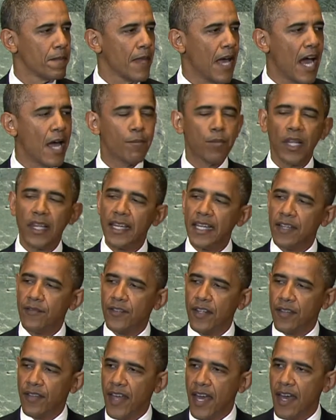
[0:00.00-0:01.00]
I
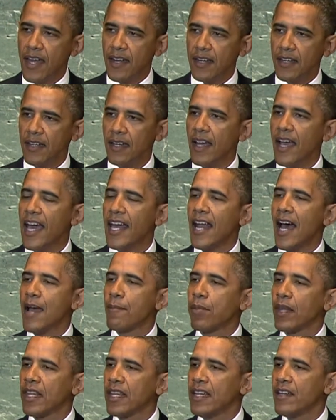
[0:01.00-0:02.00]
believed then and I
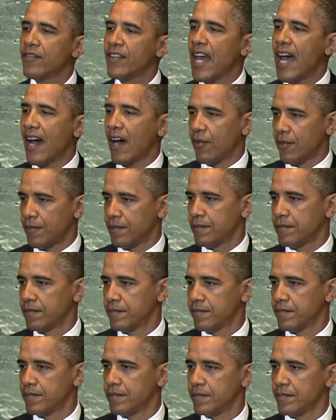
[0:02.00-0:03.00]
believe now
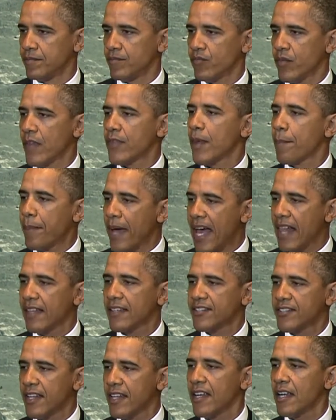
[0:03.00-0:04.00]
that the
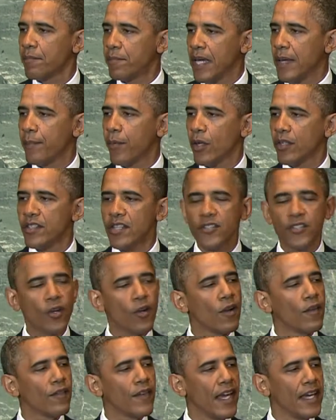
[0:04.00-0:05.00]
Palestinian people
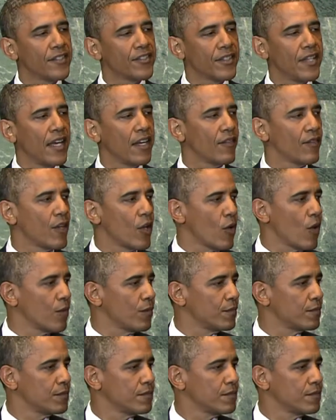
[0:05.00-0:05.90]
deserve a state of their own.